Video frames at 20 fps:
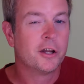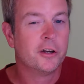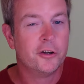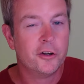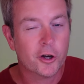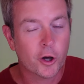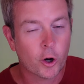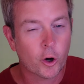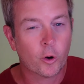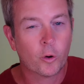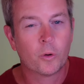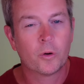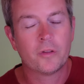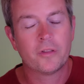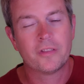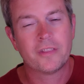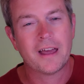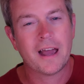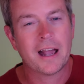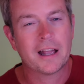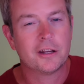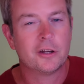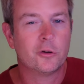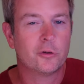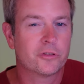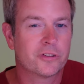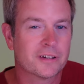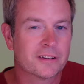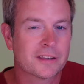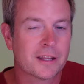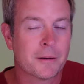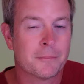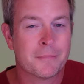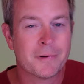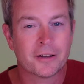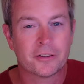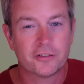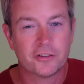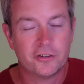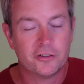know that you sent that
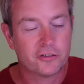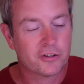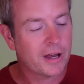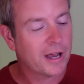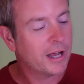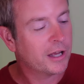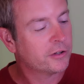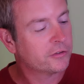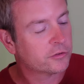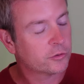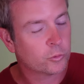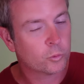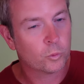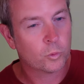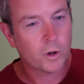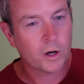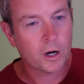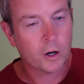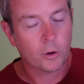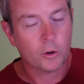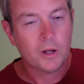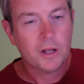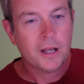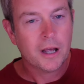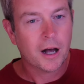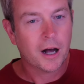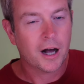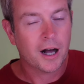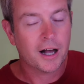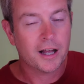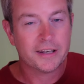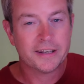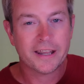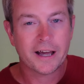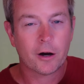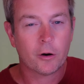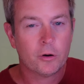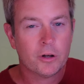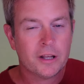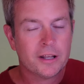message as well. Uh,
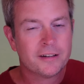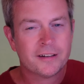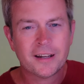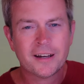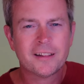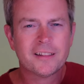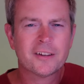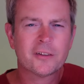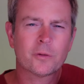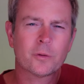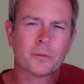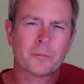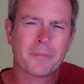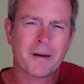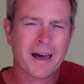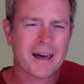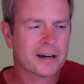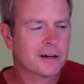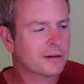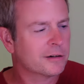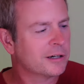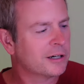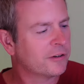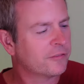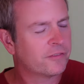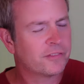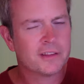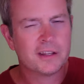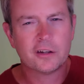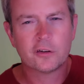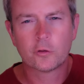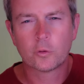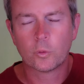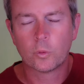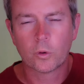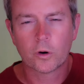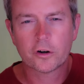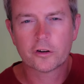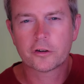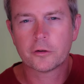now, none of this would matter if these
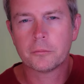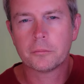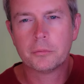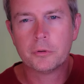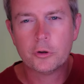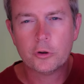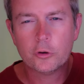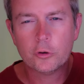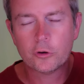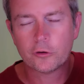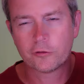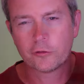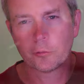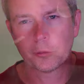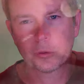weren't beautiful